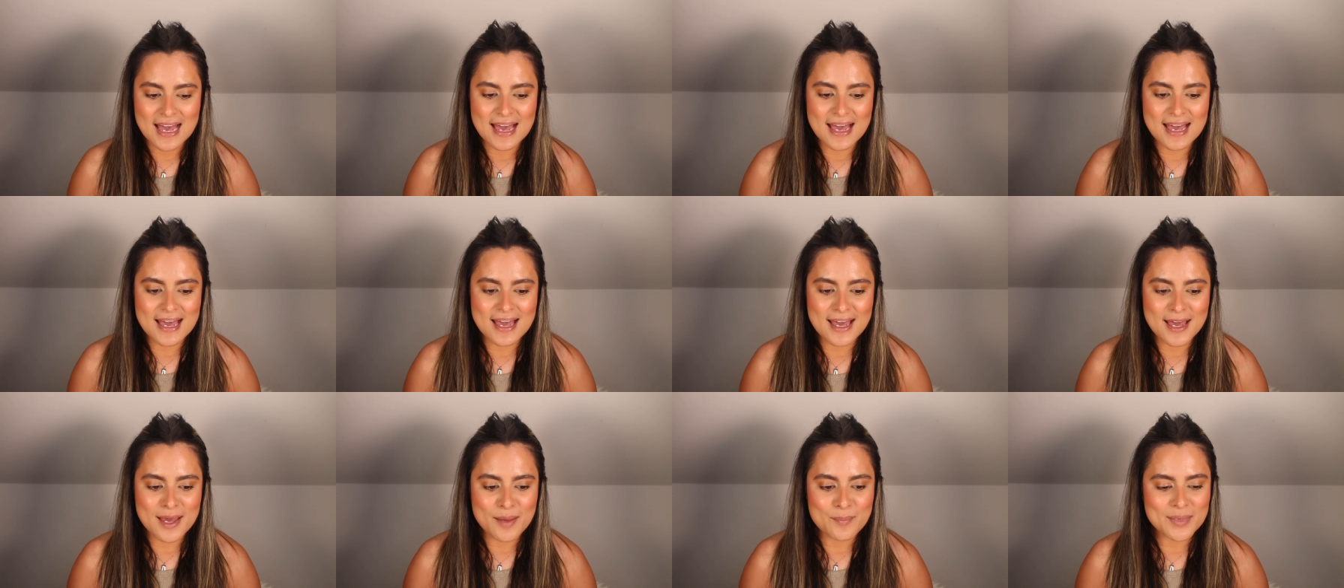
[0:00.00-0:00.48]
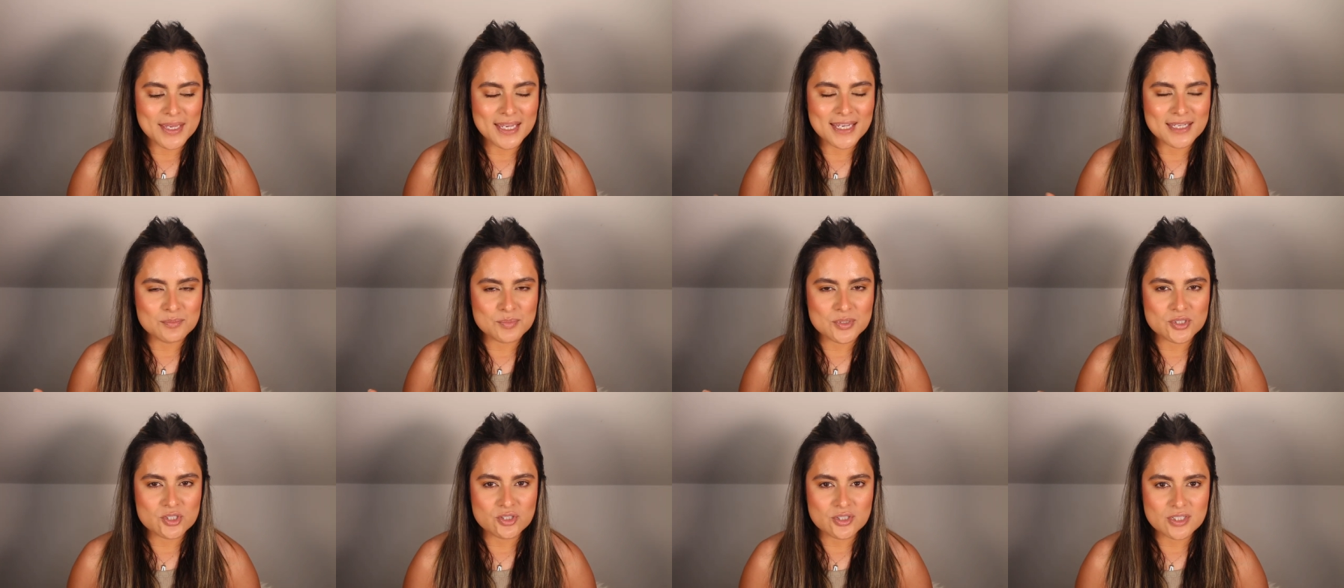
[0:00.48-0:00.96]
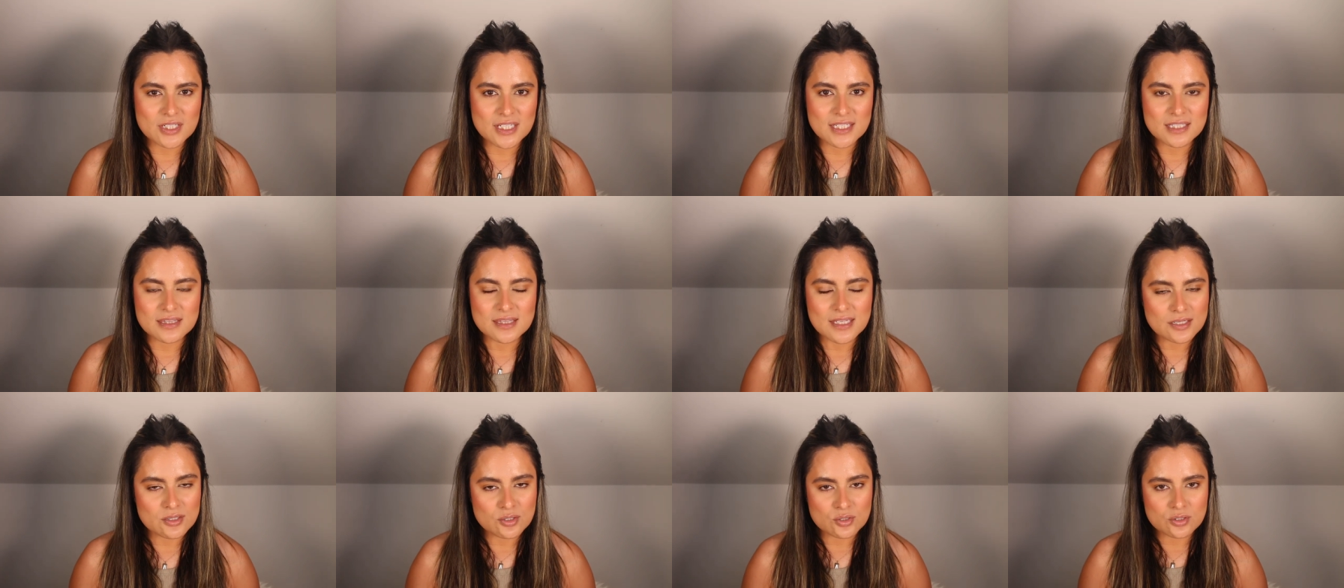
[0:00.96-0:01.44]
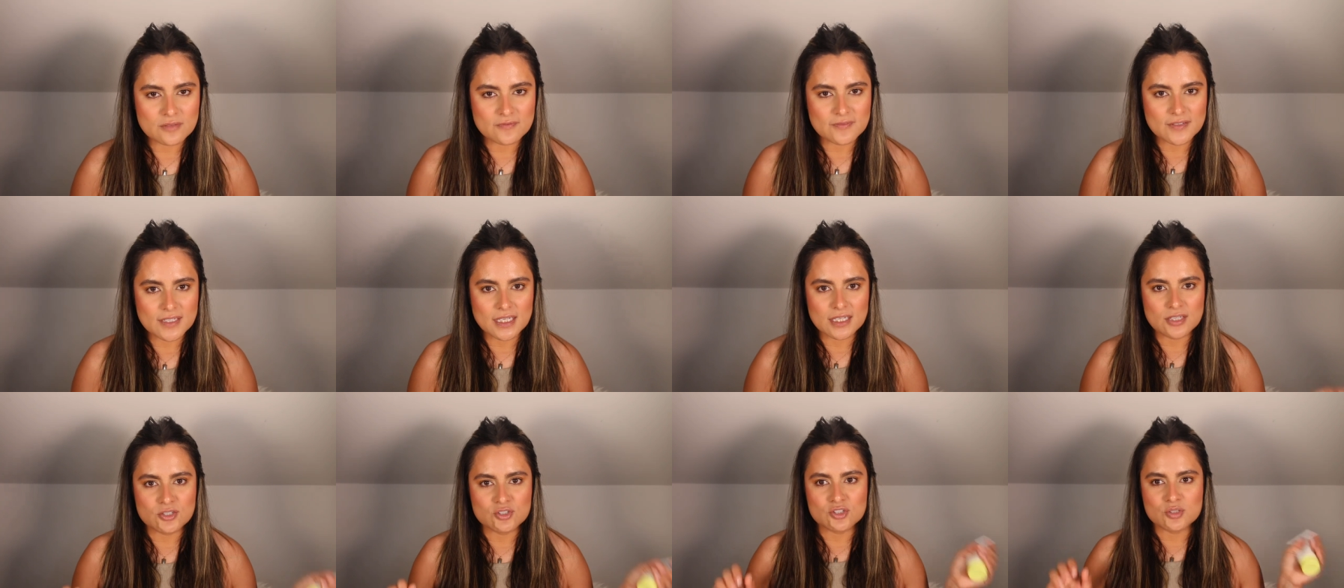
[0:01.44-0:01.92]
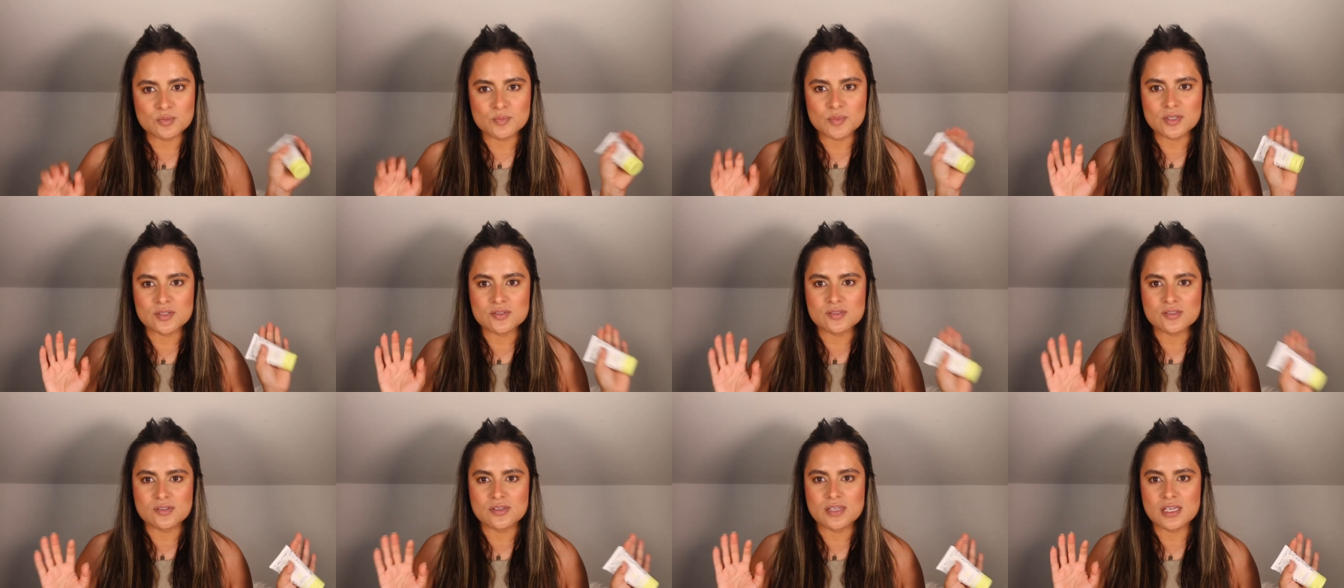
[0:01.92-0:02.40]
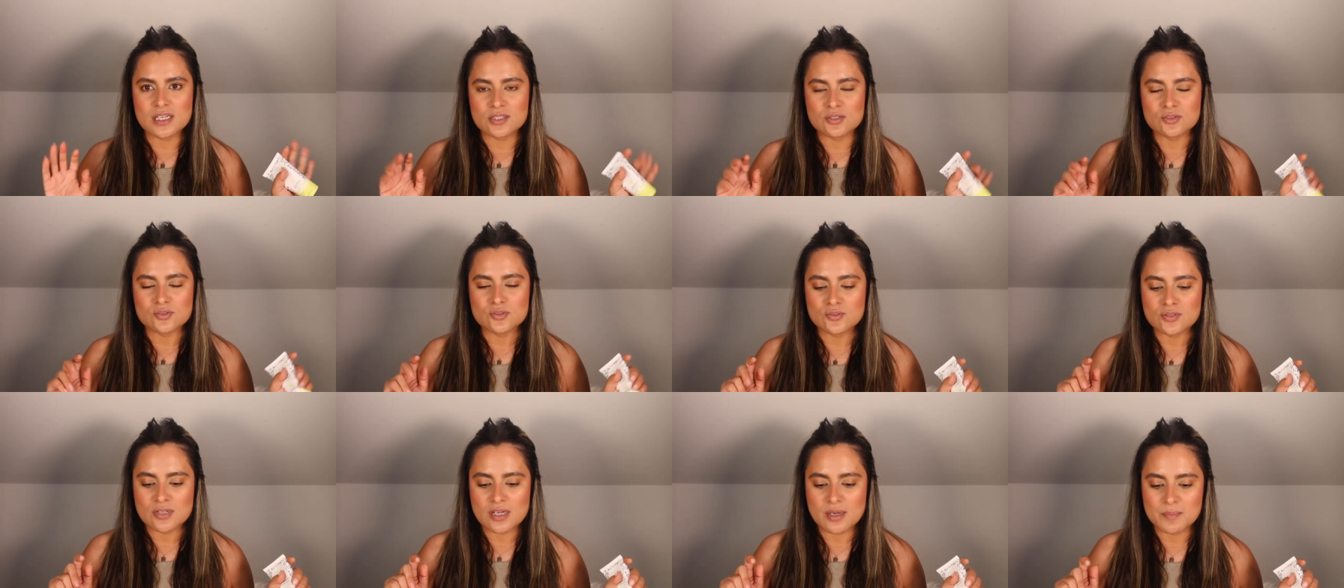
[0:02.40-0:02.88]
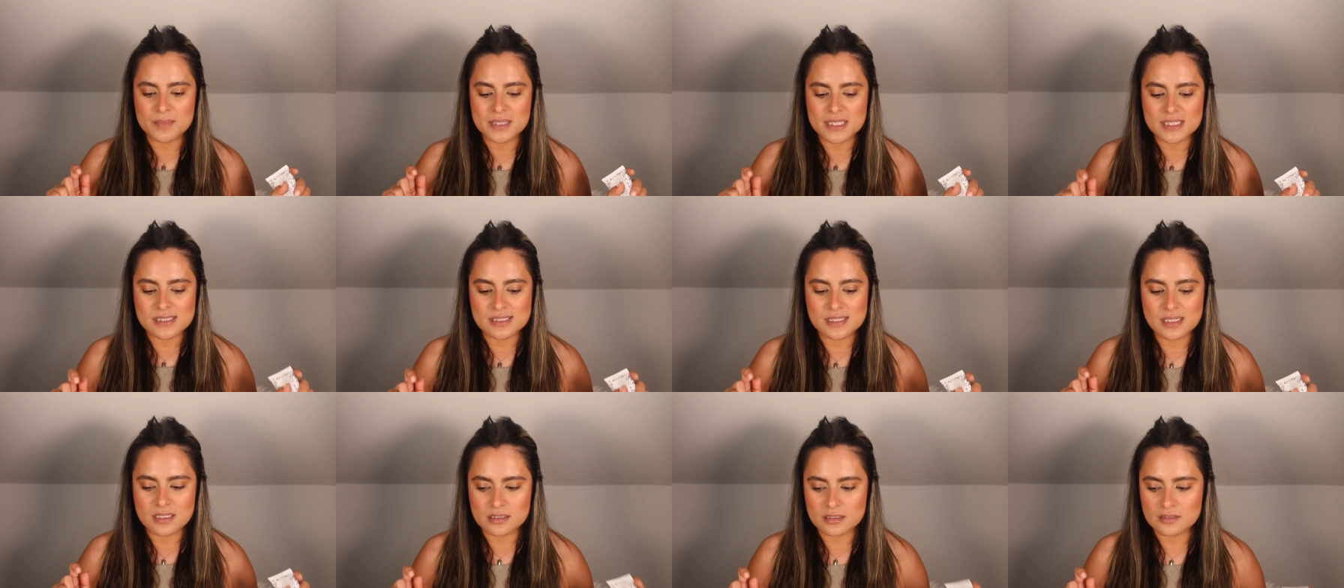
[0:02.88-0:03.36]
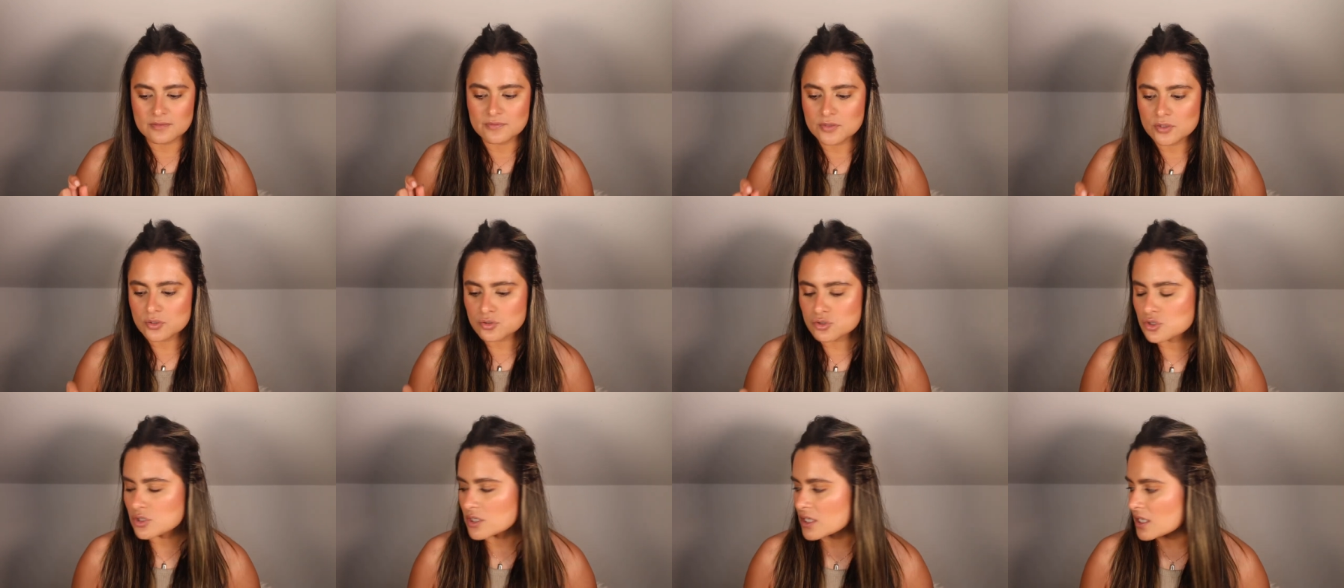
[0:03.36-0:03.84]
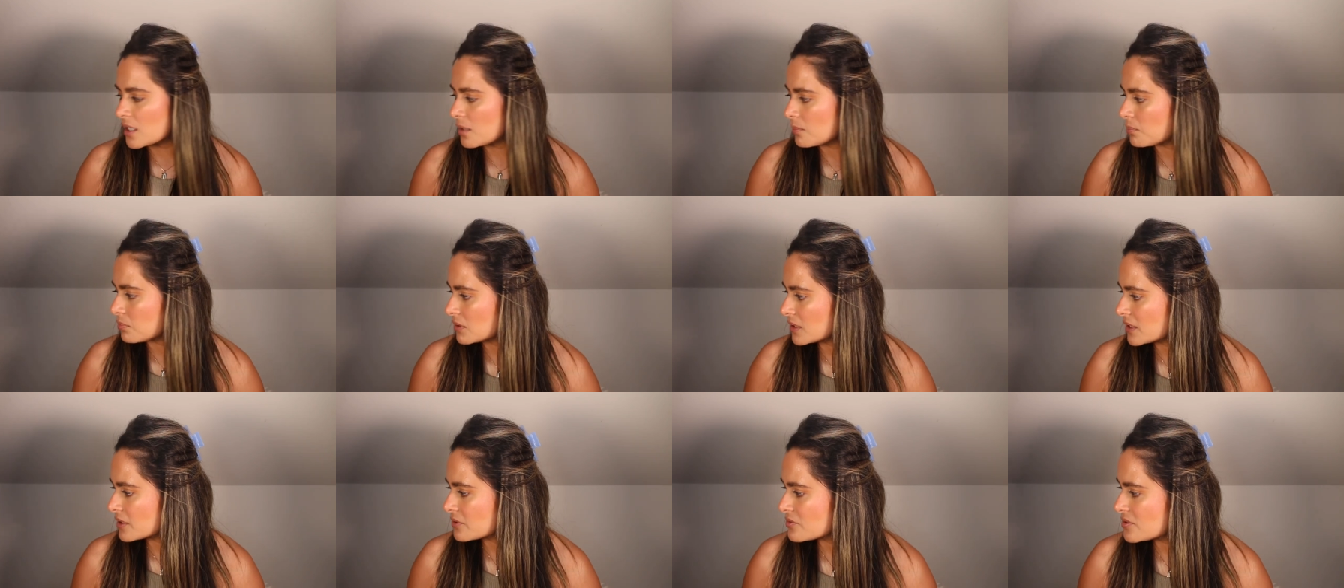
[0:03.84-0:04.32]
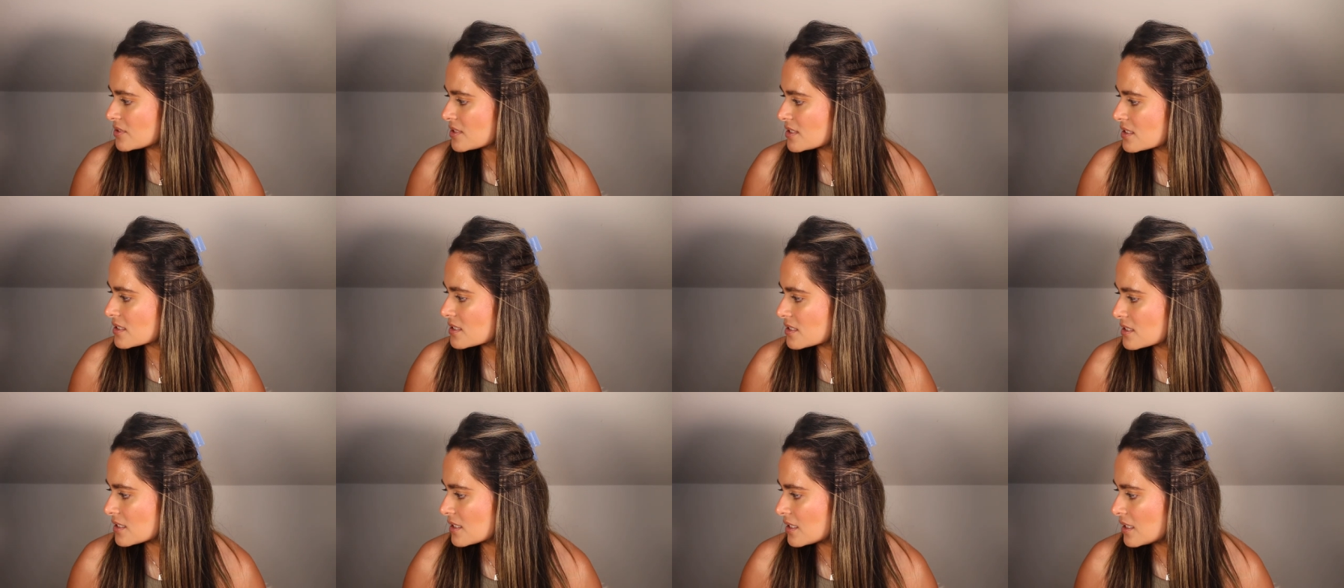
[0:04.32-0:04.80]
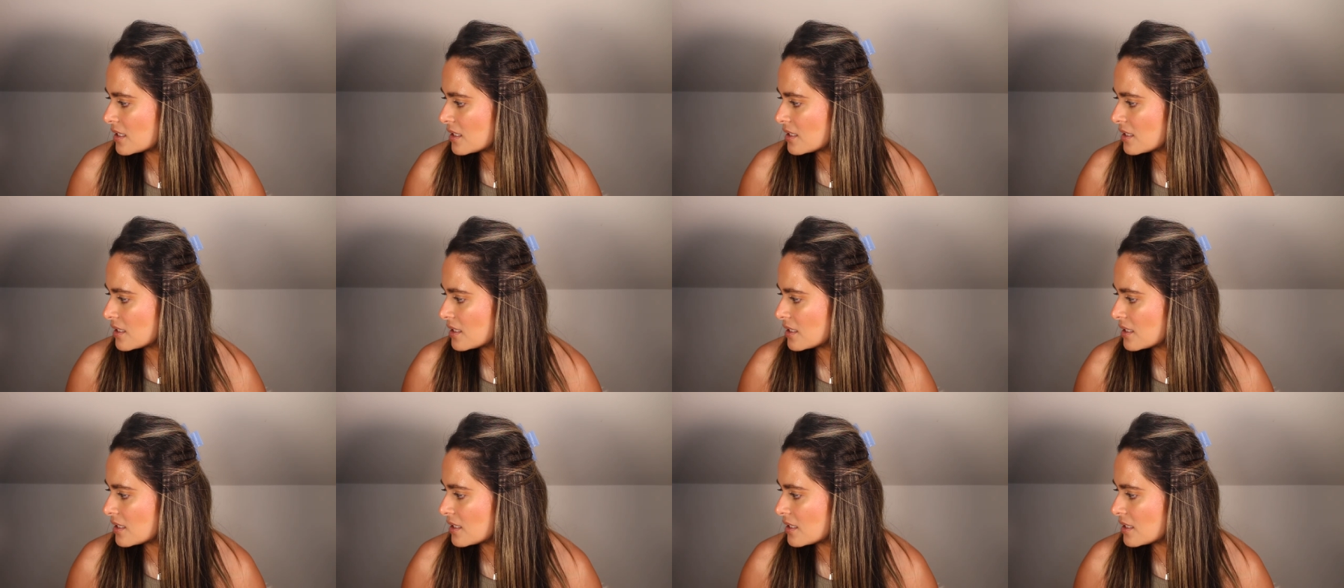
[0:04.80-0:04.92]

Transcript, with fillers: Um, and be sure to hit that notification bell so that you do not miss any future uploads.